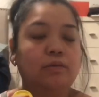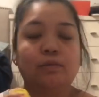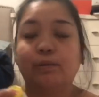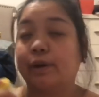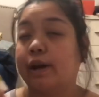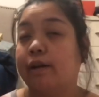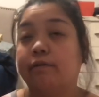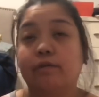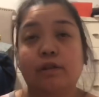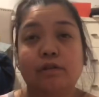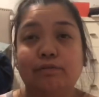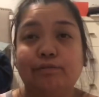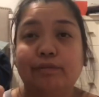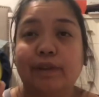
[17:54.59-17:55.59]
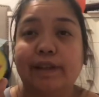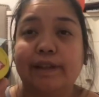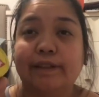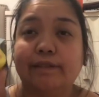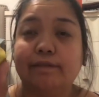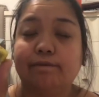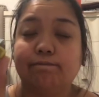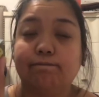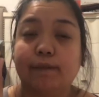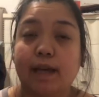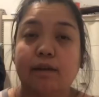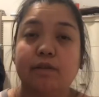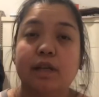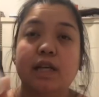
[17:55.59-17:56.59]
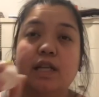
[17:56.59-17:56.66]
wherever like yeah